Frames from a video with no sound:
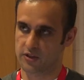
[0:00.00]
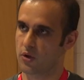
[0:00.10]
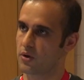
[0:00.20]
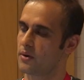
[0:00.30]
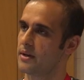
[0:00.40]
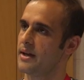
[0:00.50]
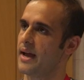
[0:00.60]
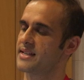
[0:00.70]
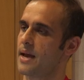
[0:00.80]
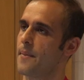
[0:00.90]
So
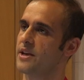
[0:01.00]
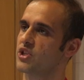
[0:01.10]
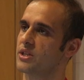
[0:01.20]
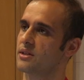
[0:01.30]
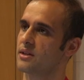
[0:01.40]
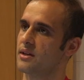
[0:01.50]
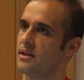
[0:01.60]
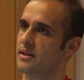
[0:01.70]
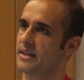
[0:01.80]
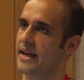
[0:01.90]
as I mentioned,
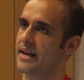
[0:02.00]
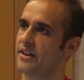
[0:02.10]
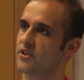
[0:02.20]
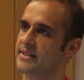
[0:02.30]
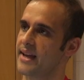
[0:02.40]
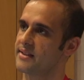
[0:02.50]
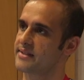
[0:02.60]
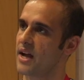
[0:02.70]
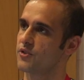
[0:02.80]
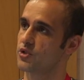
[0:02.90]
Knative scales
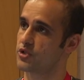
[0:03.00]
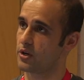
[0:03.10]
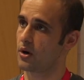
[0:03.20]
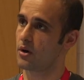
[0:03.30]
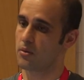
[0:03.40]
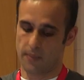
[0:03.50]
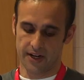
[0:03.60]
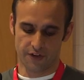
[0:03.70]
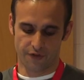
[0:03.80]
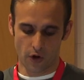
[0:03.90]
down to 0
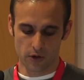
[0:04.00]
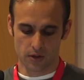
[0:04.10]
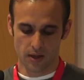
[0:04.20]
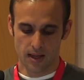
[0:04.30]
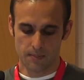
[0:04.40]
by default.